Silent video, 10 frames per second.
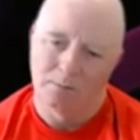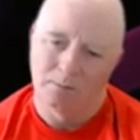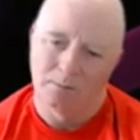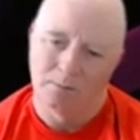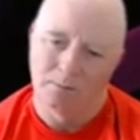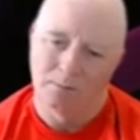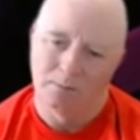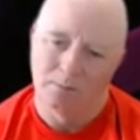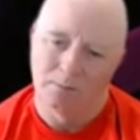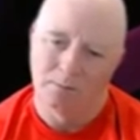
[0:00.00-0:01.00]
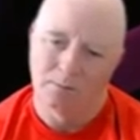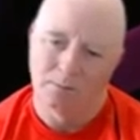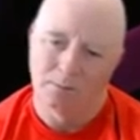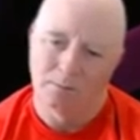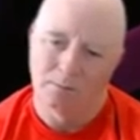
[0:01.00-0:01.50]

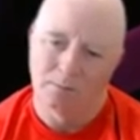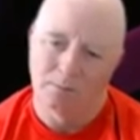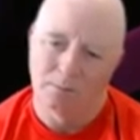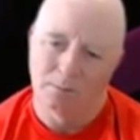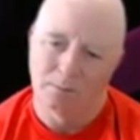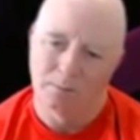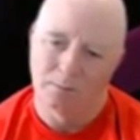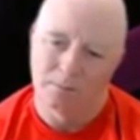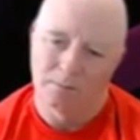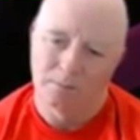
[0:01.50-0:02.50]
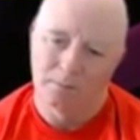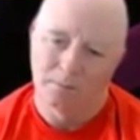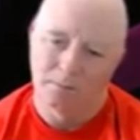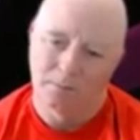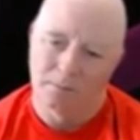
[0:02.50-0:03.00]

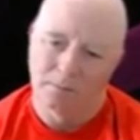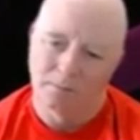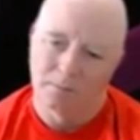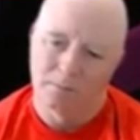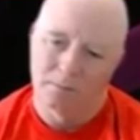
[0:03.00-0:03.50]
(silent)